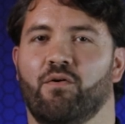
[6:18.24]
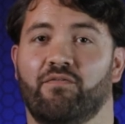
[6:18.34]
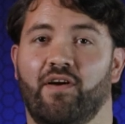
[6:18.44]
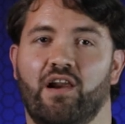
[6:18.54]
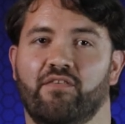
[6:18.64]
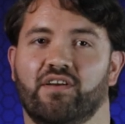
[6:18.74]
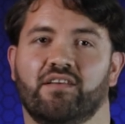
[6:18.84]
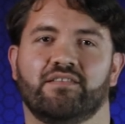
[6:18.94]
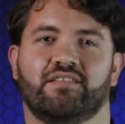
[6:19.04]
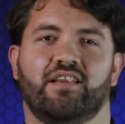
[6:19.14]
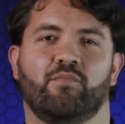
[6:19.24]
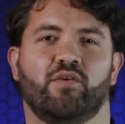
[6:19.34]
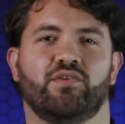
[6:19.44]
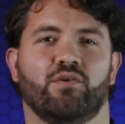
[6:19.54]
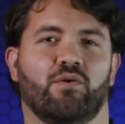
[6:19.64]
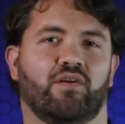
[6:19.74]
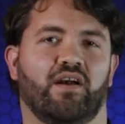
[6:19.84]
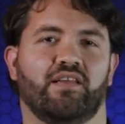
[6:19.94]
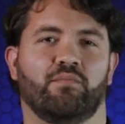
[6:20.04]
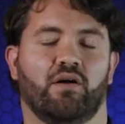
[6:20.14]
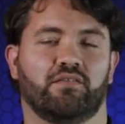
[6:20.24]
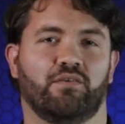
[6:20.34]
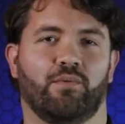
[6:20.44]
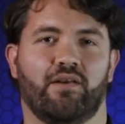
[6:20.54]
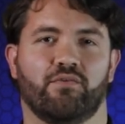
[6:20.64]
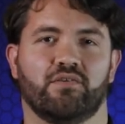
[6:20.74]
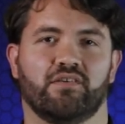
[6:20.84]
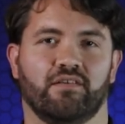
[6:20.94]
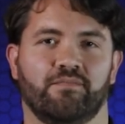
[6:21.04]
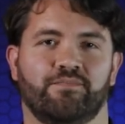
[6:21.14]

or failover set up on your Cudy multi-WAN router.